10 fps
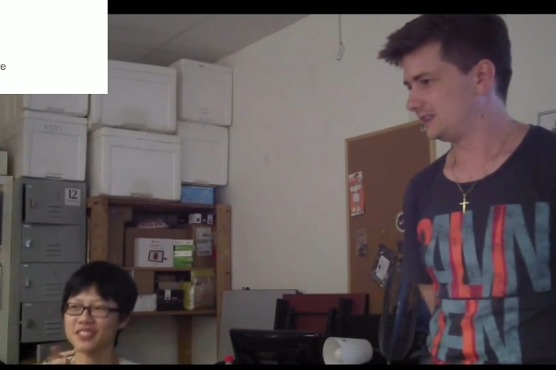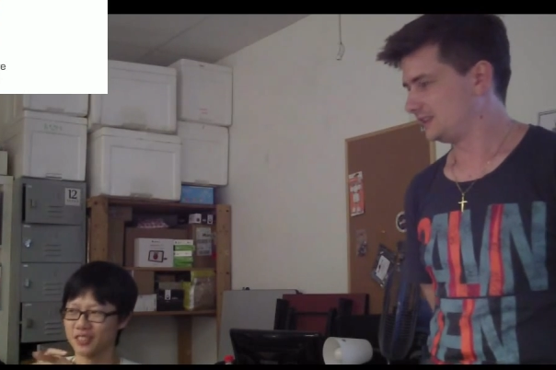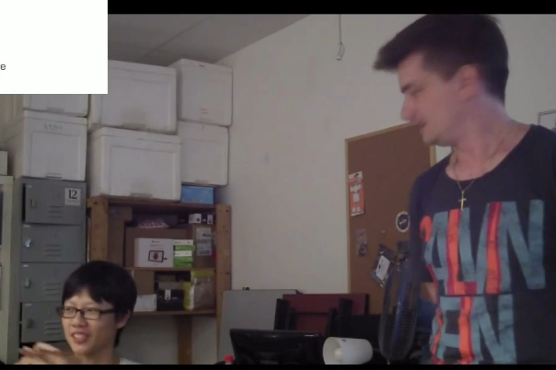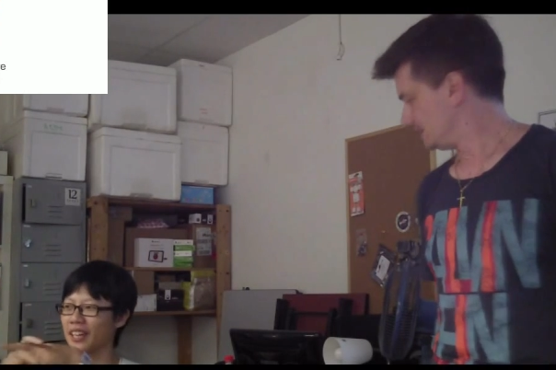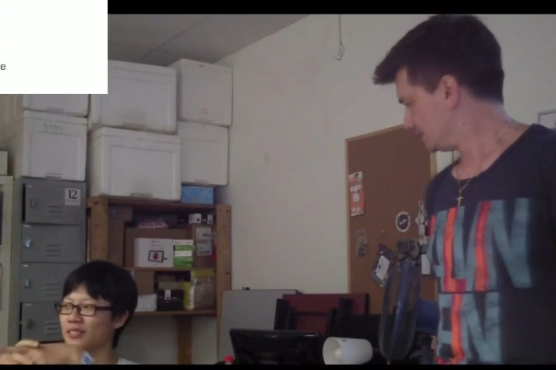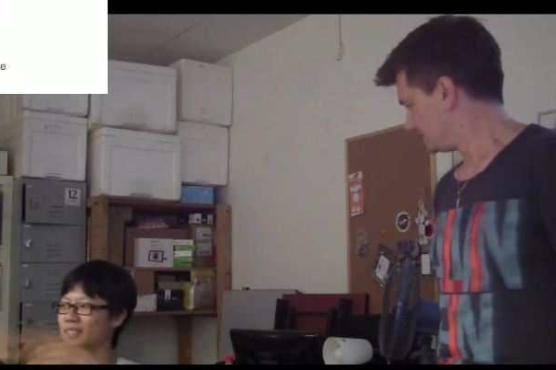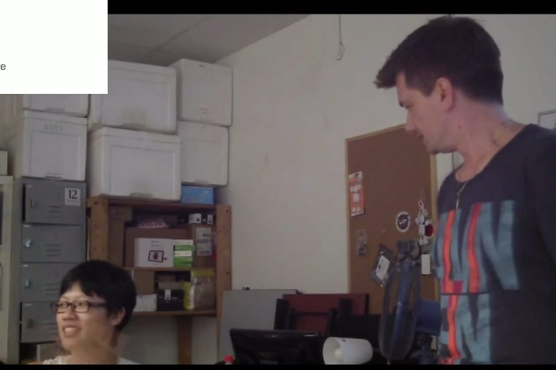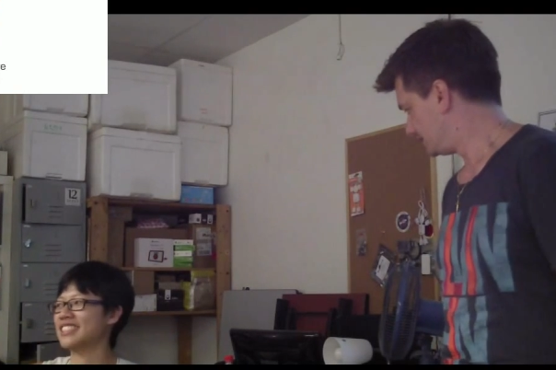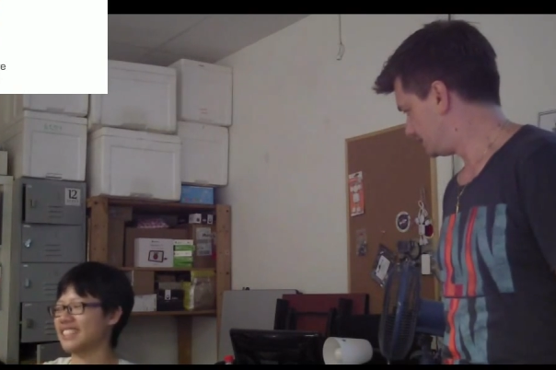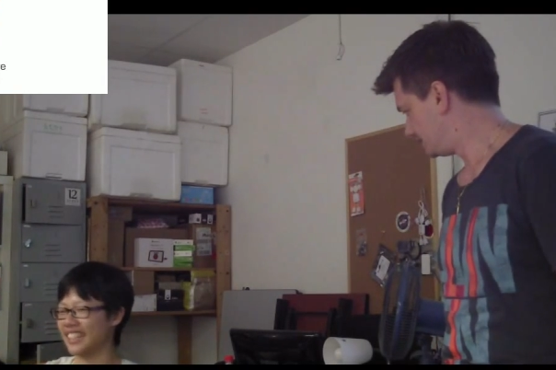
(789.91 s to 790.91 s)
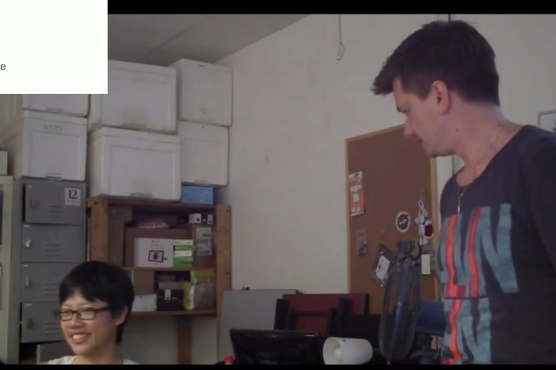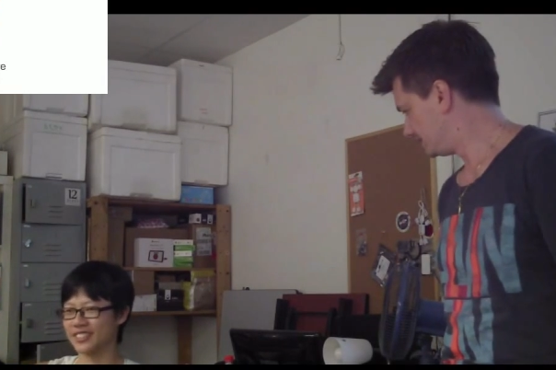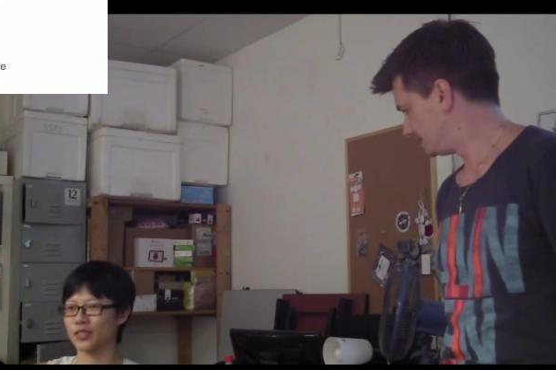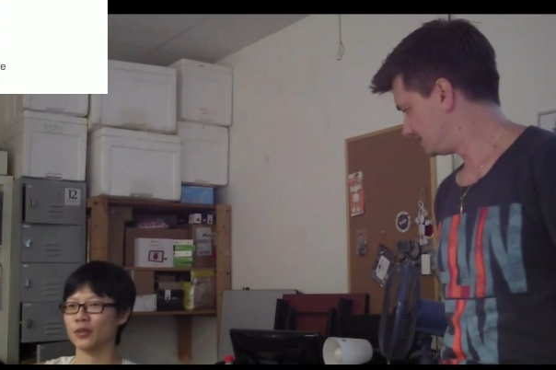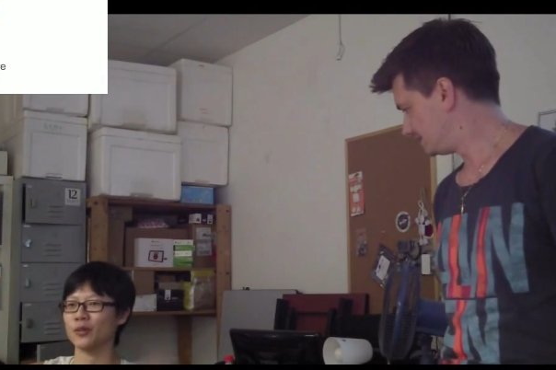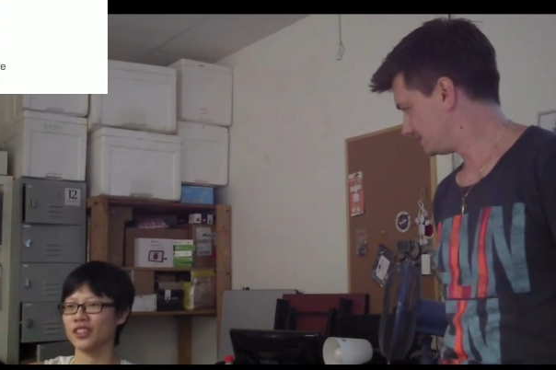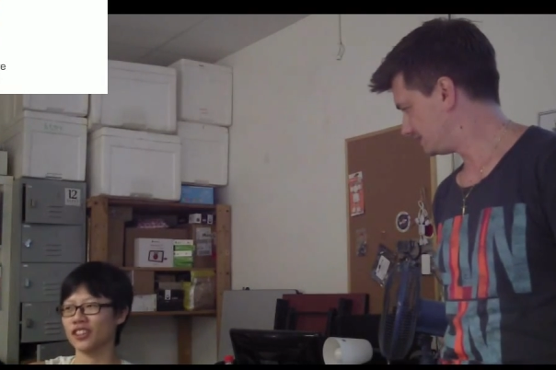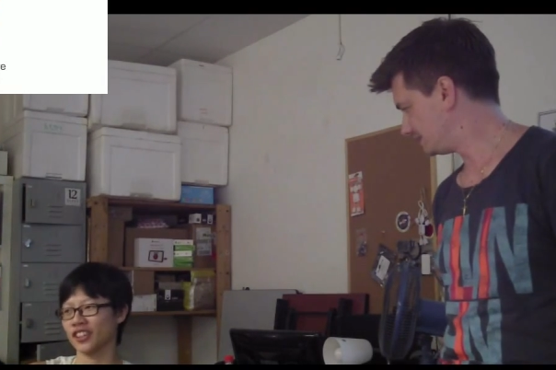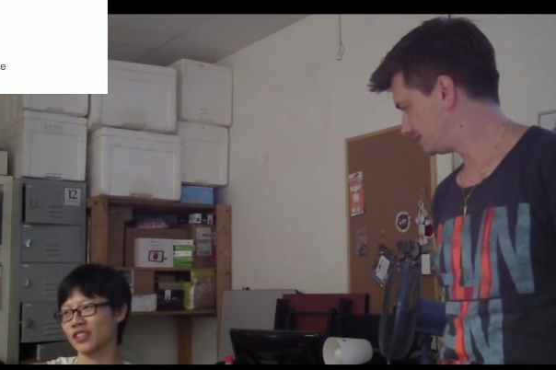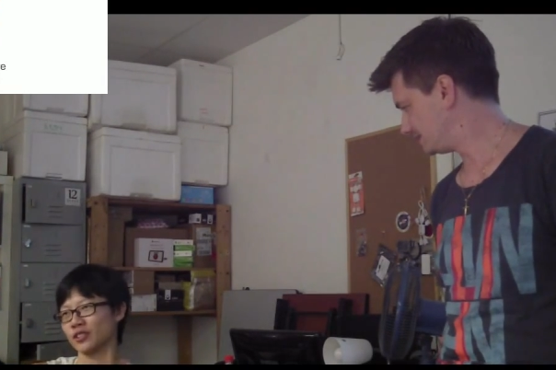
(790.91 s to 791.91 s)
Speaker 1: showed up to listen, so we
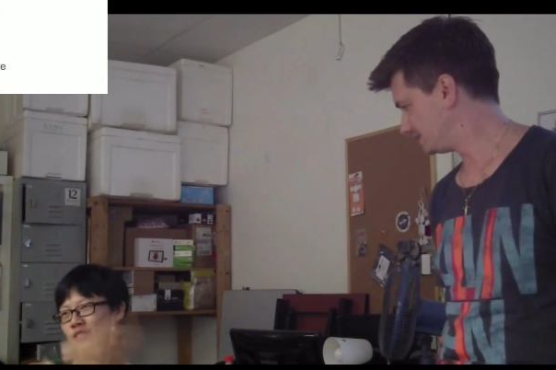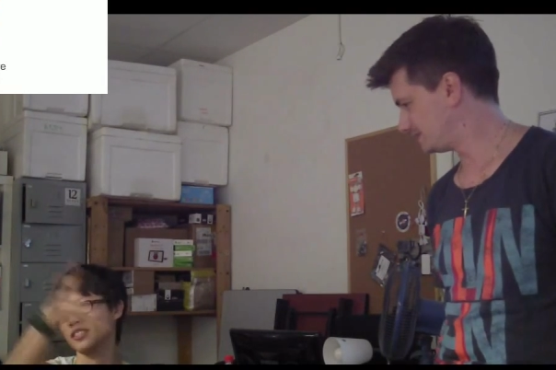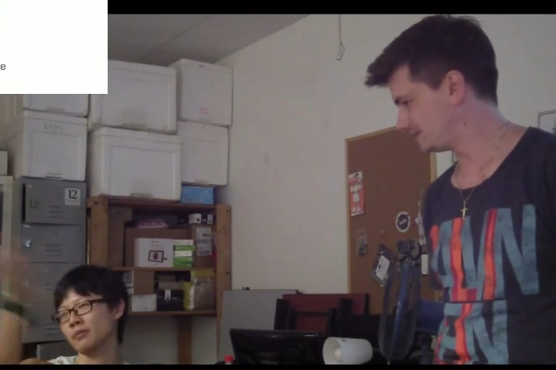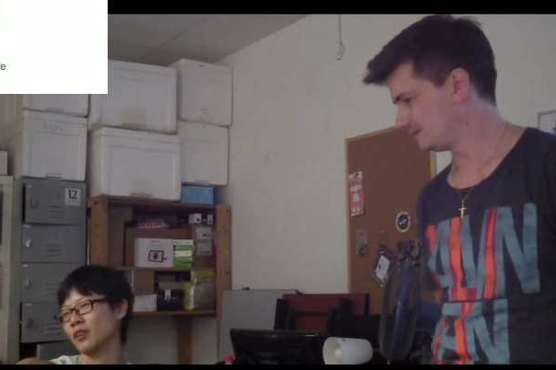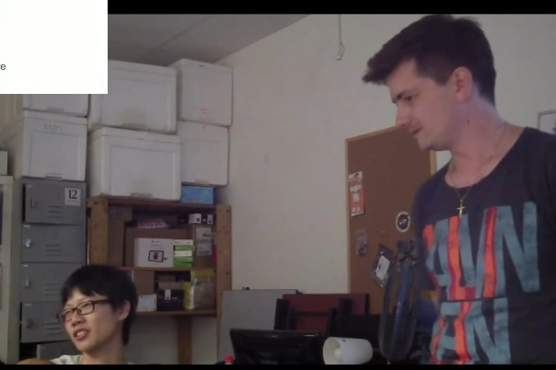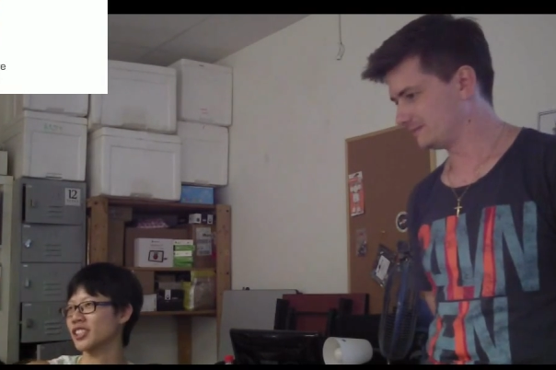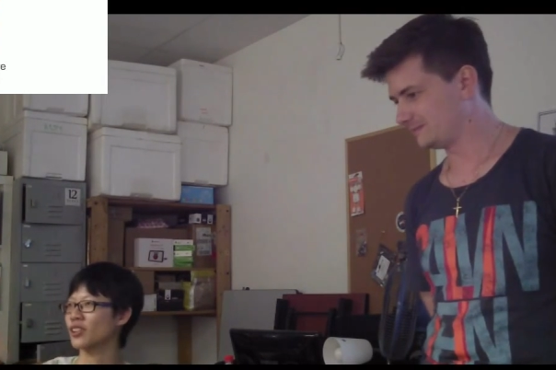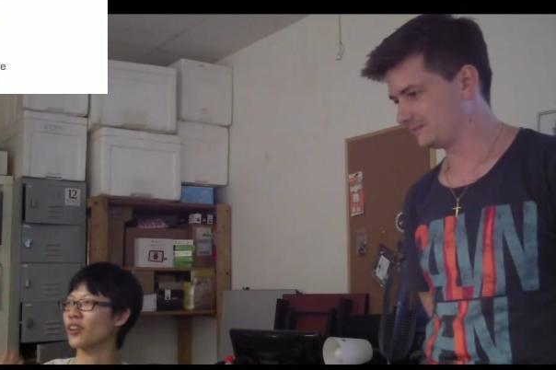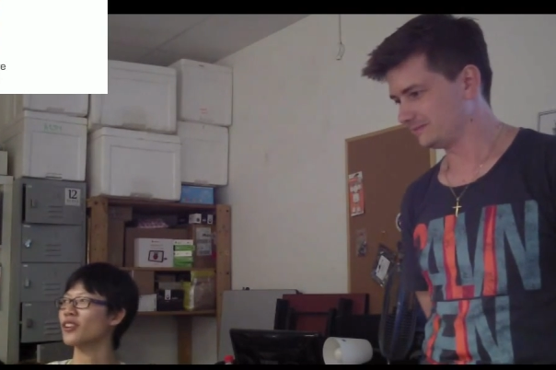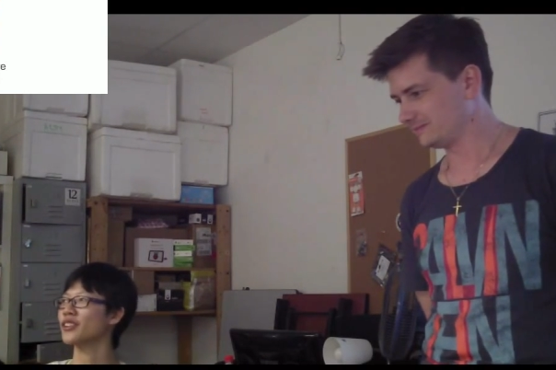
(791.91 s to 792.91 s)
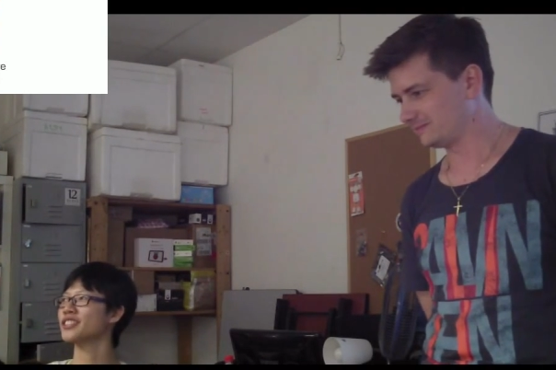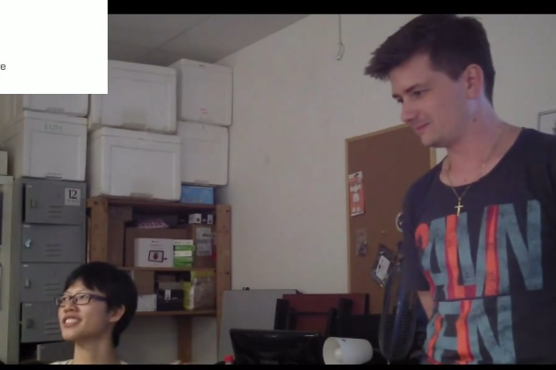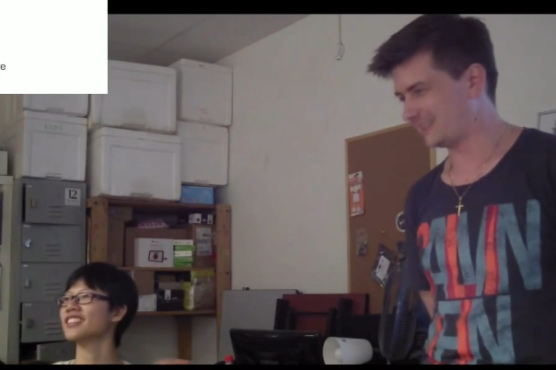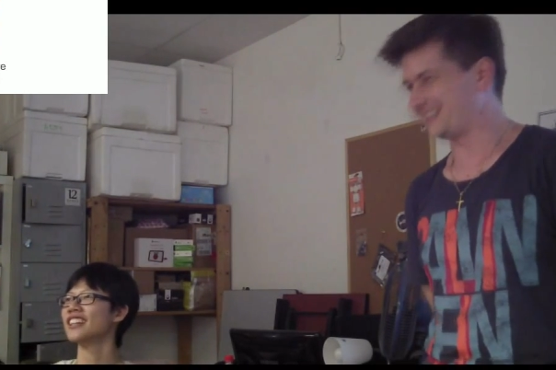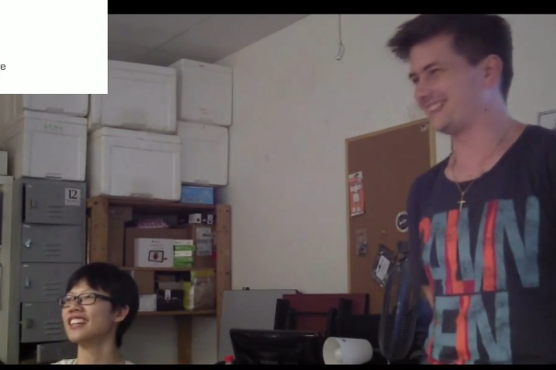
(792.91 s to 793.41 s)
weren't talking to mosquitoes.